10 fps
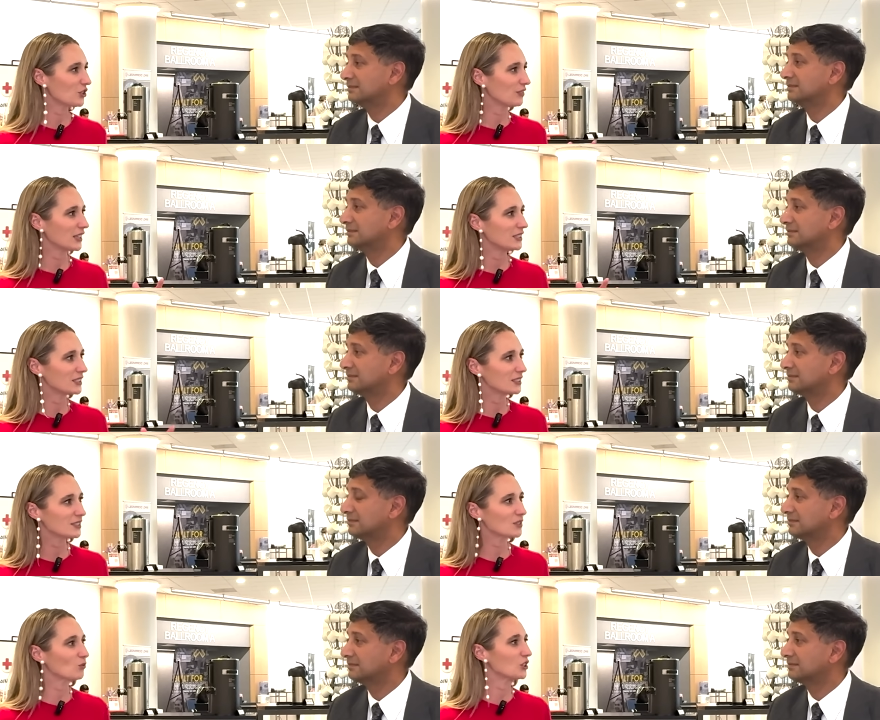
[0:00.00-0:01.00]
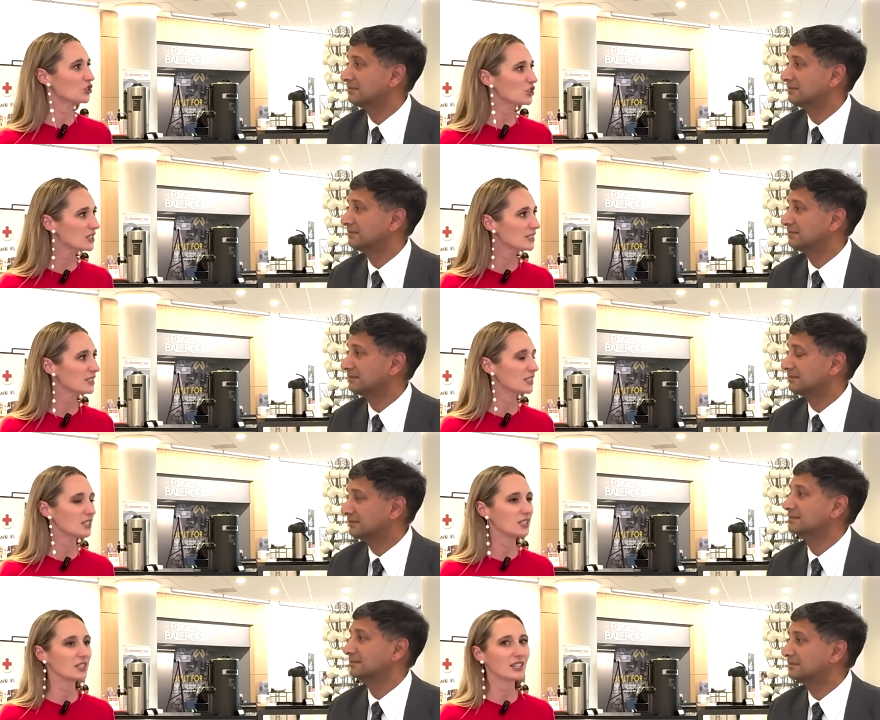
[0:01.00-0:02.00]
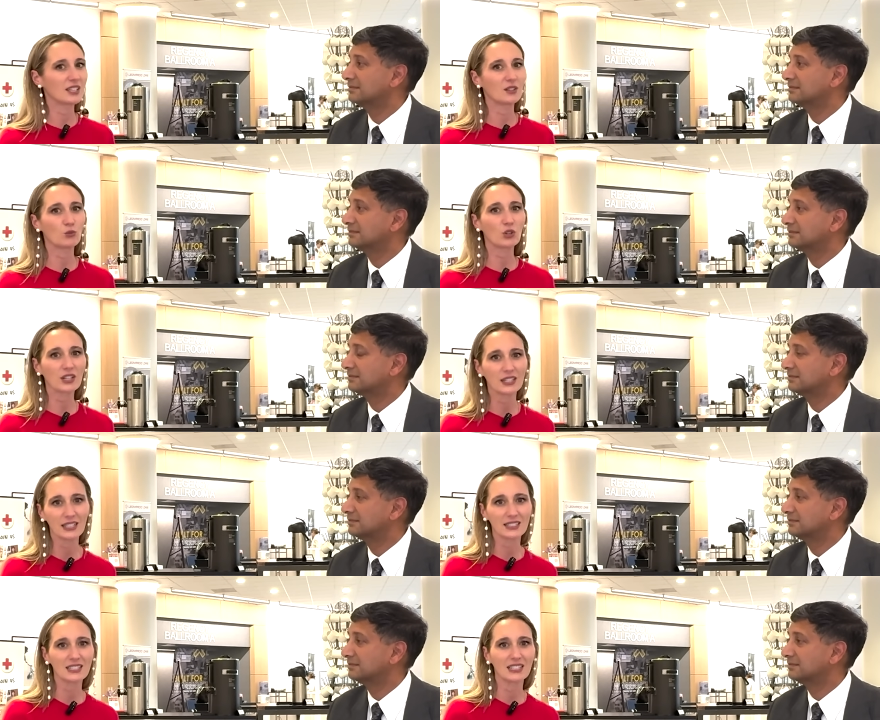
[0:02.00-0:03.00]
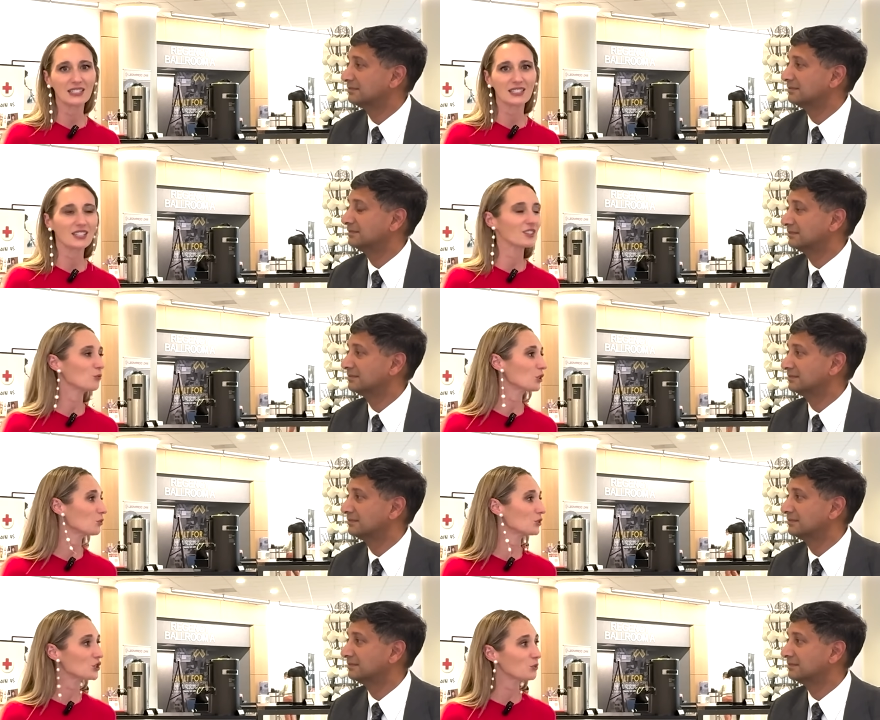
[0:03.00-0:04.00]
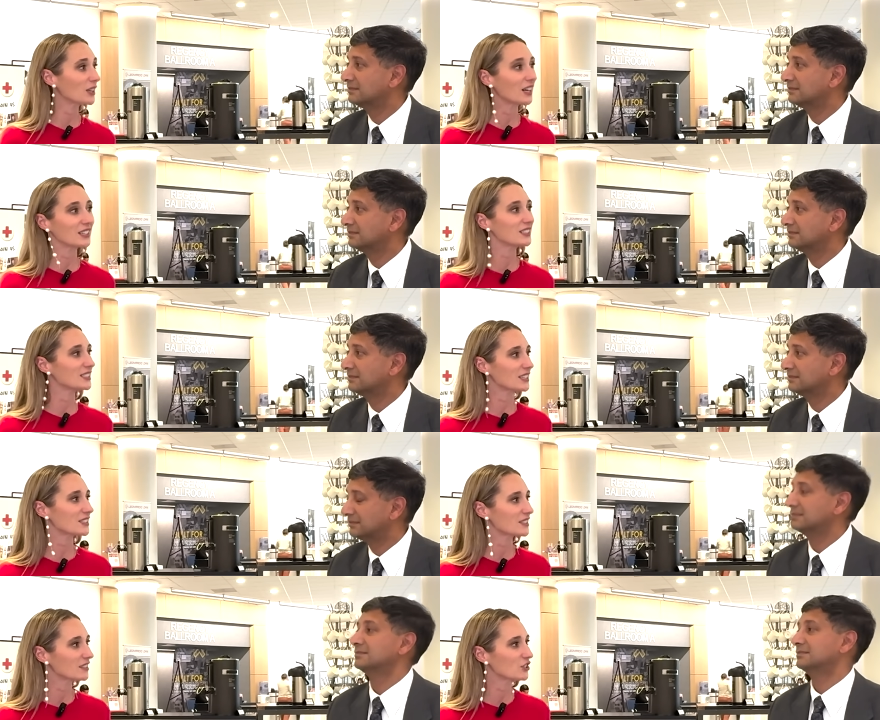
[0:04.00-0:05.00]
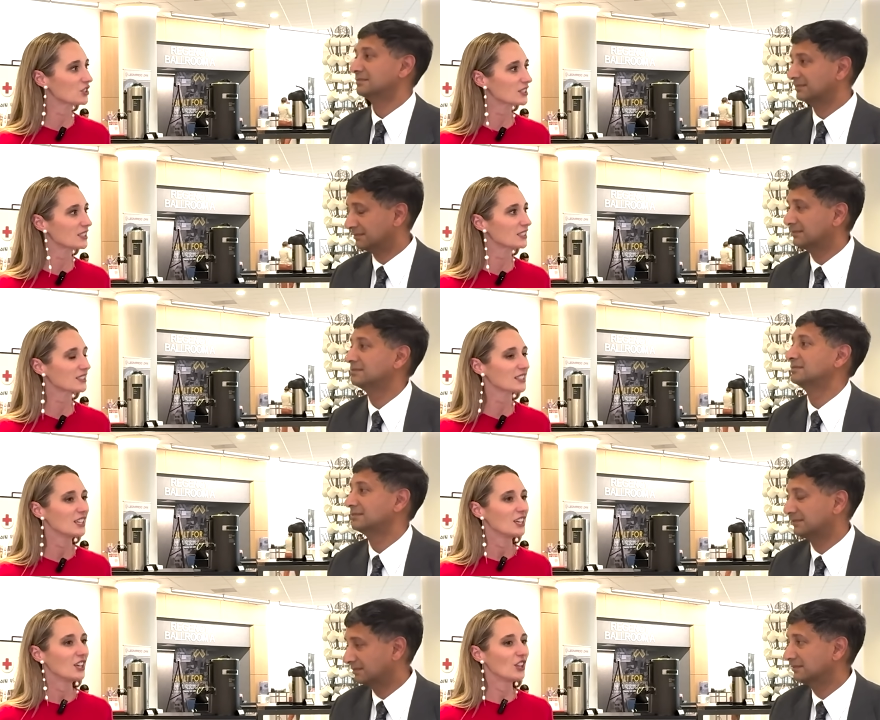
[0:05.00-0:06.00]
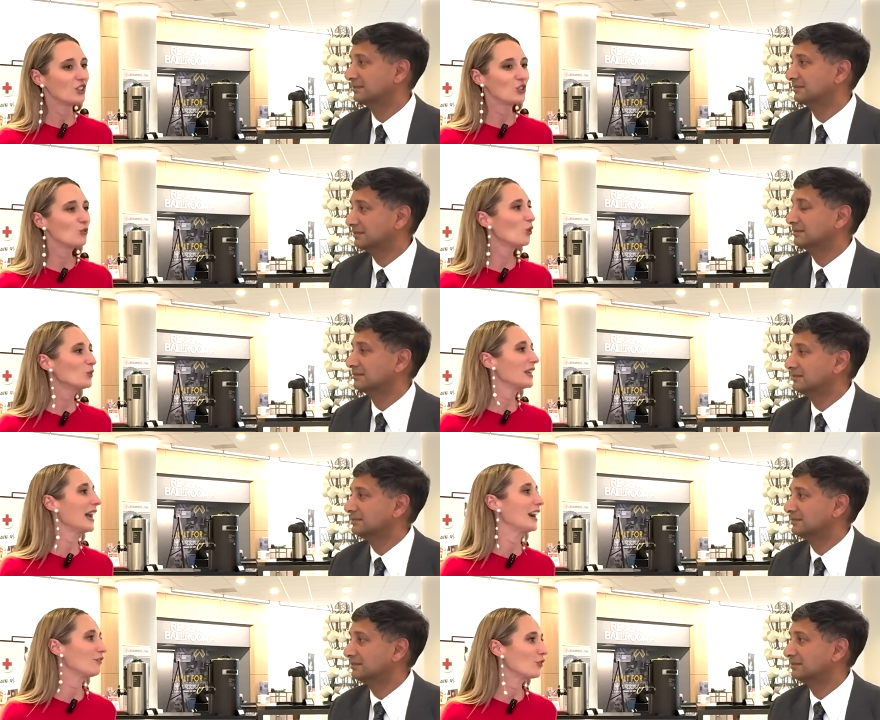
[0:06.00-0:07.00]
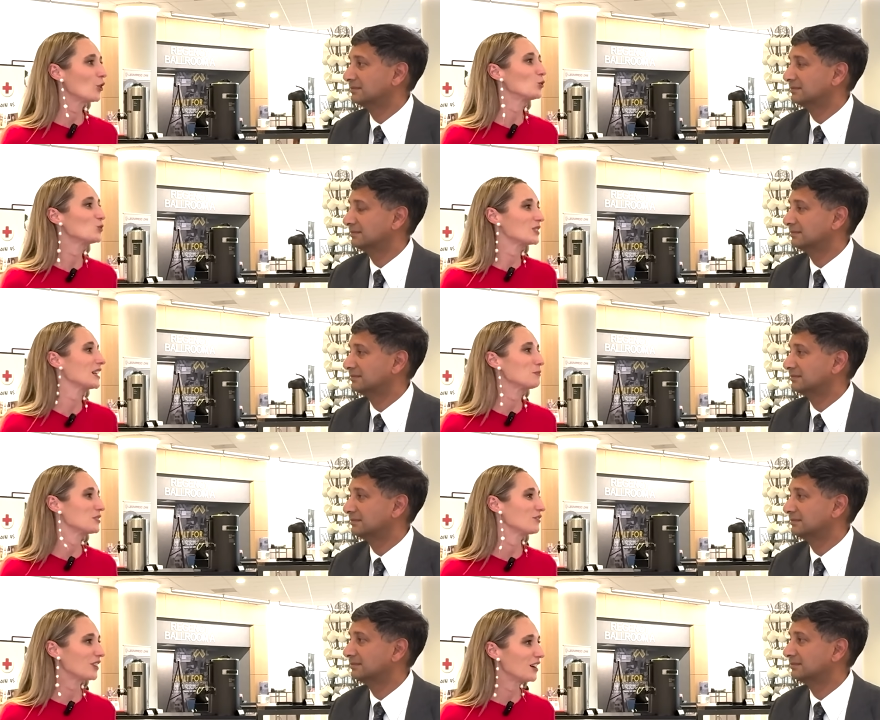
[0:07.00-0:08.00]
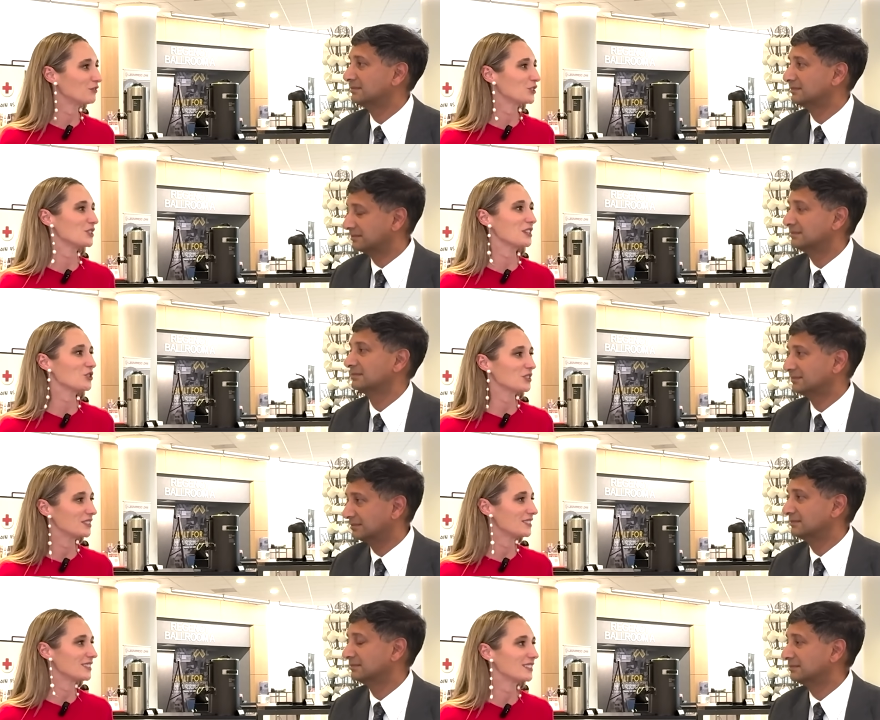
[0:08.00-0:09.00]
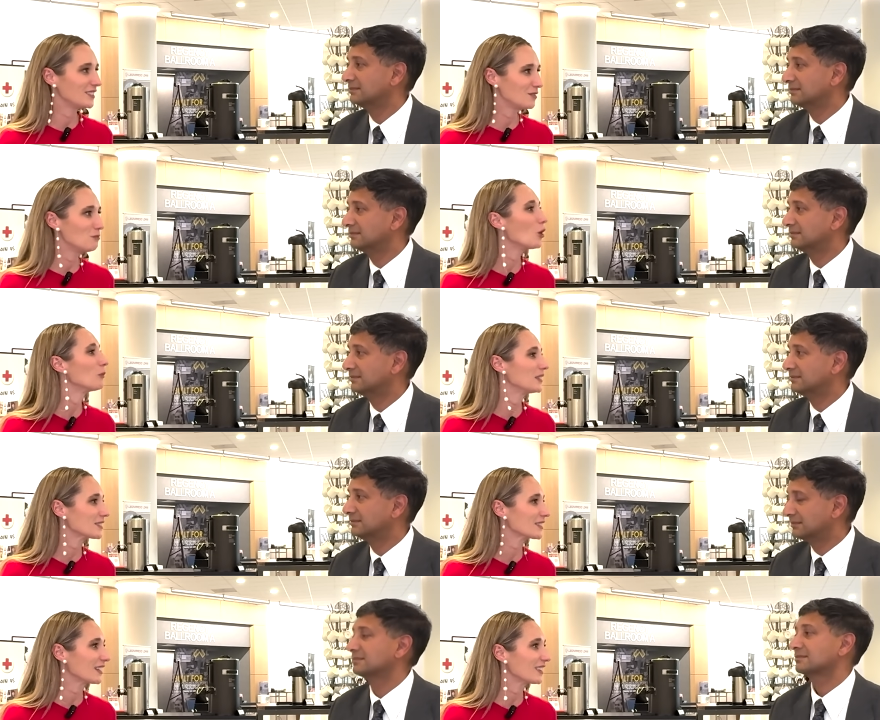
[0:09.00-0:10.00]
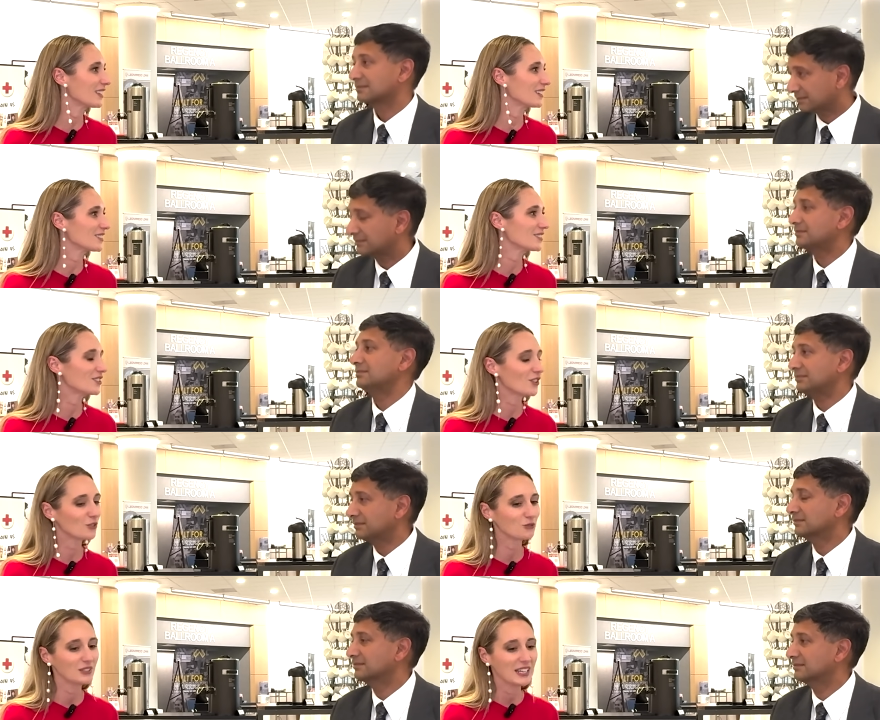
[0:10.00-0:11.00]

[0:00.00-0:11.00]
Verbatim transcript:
Speaker 1: of ideas and what she's seeing it, and we're connecting it to the work we're doing on contested logistics. You only have those types of conversations in moments like this. So